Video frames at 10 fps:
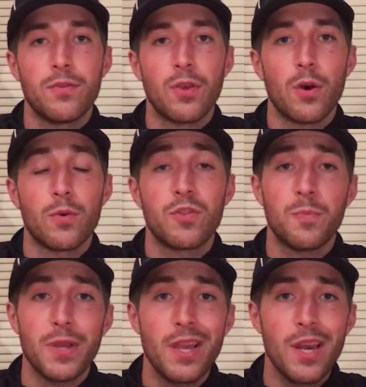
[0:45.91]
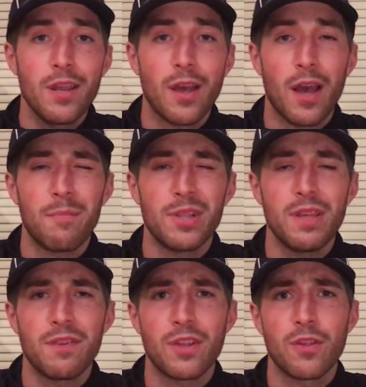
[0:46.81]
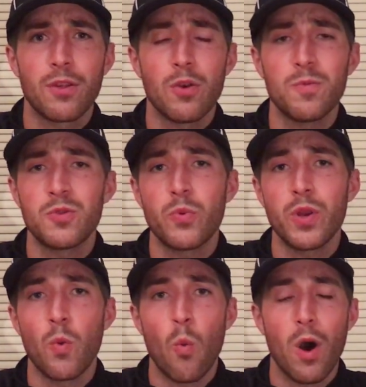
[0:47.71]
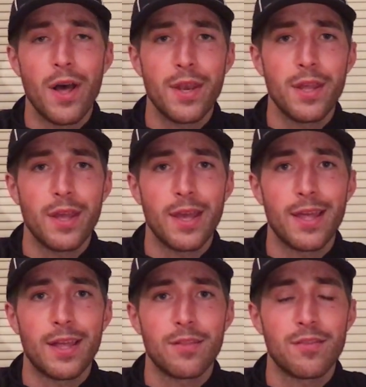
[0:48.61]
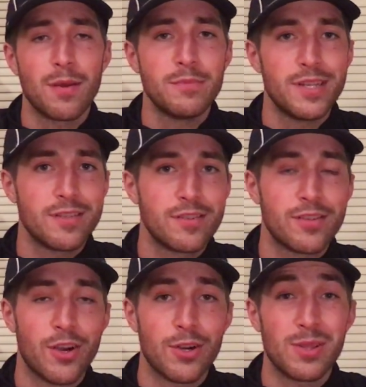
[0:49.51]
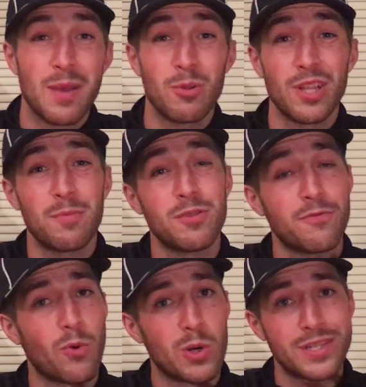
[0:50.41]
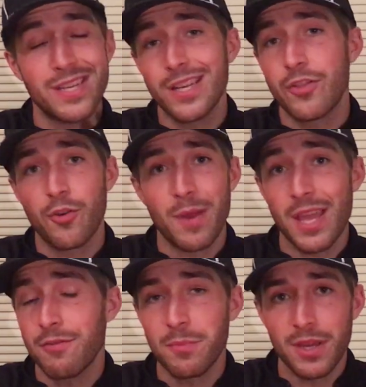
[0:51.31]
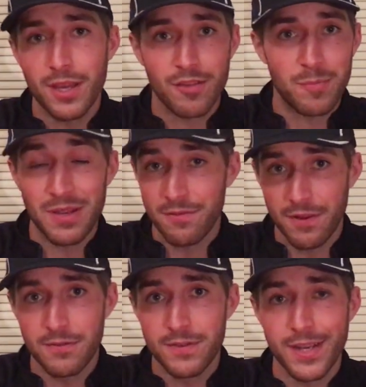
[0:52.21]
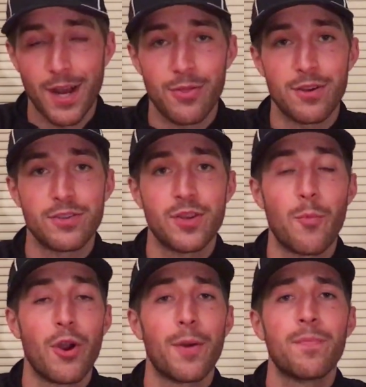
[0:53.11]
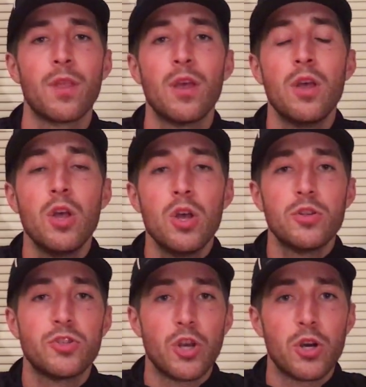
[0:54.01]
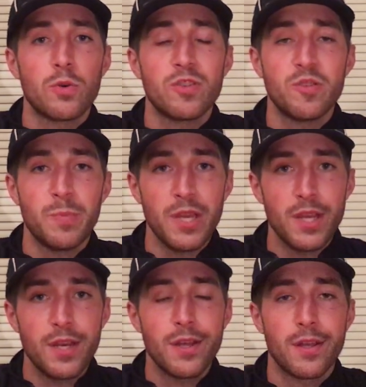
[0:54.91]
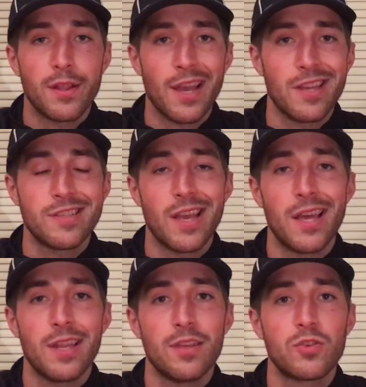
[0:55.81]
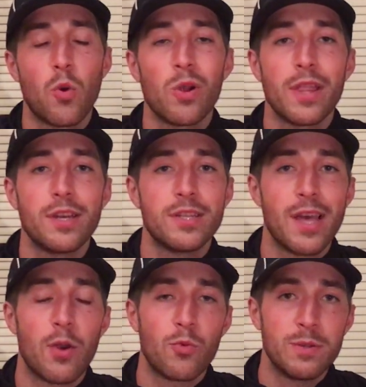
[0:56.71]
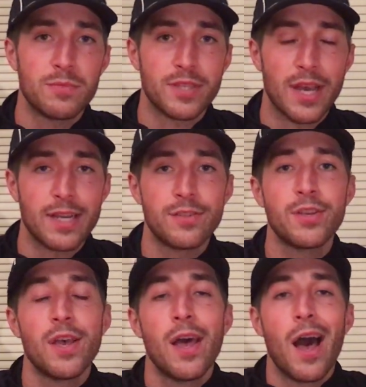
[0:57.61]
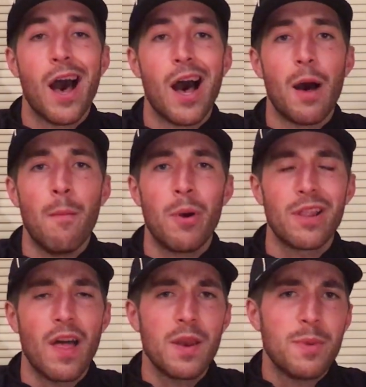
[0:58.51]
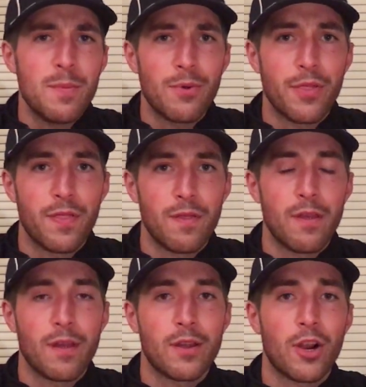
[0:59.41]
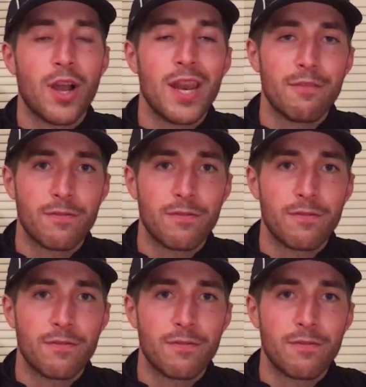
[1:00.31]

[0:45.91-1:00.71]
So speed, I believe it goes between 1 and some disks are labeled up to 14, and there may even be a speed 15 out there somewhere. So speed, like I said, is correlated to that rim size, but a lot of people are kind